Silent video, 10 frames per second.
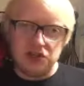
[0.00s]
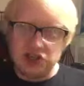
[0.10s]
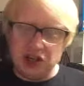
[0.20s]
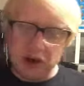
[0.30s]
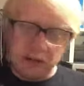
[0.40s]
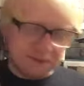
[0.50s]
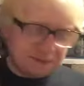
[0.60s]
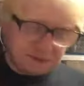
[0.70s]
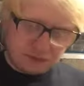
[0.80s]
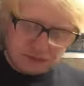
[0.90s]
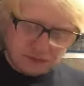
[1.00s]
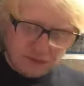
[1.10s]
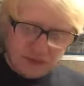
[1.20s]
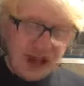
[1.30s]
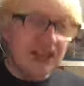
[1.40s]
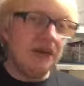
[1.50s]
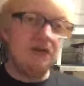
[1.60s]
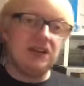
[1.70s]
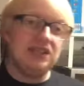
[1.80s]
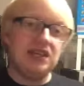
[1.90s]
this year, and they were
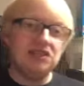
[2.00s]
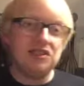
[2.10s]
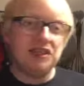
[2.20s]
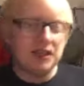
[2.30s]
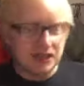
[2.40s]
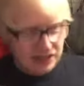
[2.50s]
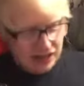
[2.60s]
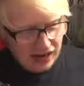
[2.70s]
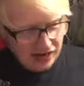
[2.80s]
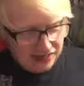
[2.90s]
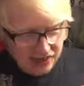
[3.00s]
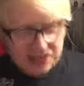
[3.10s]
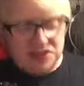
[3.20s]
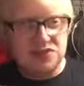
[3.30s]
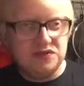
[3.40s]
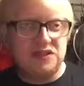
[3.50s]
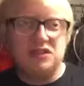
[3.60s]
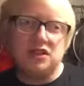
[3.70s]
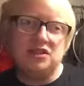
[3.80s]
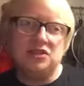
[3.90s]
fantastic, and this is
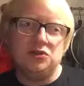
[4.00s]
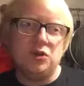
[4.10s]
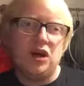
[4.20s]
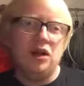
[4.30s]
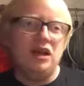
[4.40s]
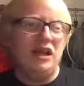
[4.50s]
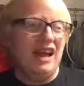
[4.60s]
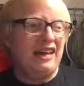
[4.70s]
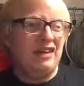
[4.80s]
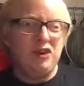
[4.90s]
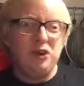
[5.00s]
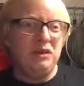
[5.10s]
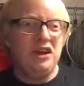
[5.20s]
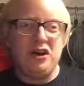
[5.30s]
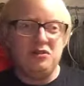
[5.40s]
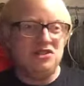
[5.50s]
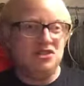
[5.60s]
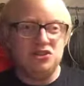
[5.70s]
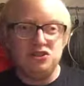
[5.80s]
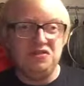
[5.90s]
fantastic as well. And they've only been going
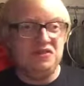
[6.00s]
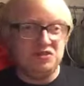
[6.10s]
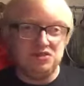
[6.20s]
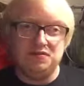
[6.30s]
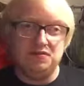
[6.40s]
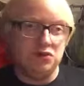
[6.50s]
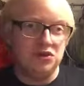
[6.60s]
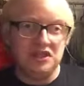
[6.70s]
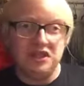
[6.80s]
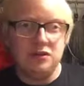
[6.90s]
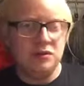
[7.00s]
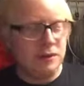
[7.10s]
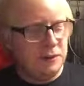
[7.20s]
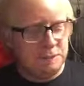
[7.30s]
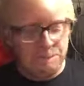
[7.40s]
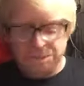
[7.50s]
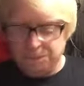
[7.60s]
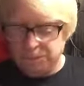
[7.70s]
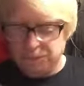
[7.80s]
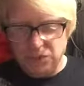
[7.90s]
since 2014,
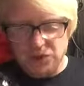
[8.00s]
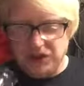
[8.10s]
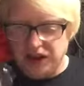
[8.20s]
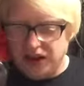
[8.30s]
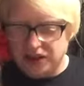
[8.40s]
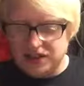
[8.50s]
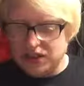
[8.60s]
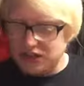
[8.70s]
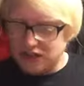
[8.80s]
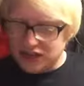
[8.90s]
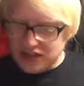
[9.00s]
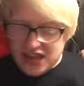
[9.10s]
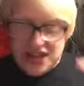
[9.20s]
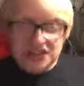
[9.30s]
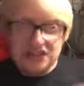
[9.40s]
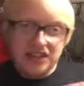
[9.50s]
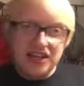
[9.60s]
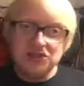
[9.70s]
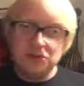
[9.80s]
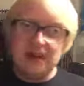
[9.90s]
but yeah, the key to
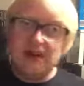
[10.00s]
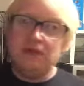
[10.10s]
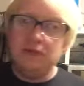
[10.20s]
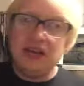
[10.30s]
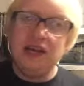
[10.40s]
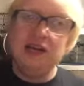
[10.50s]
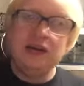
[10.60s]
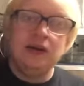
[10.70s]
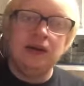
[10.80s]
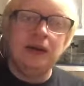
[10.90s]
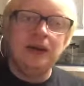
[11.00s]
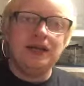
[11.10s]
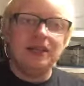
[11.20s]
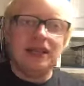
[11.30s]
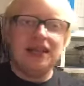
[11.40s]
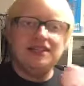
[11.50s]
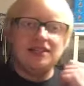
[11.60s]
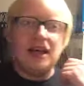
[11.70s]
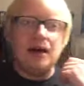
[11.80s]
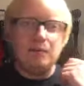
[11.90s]
this beer for me is
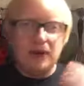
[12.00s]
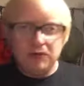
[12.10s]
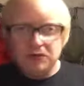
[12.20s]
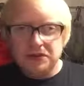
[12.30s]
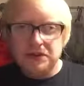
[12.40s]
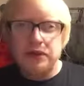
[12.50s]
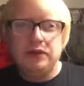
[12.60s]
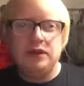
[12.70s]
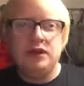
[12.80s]
that mouthfeel,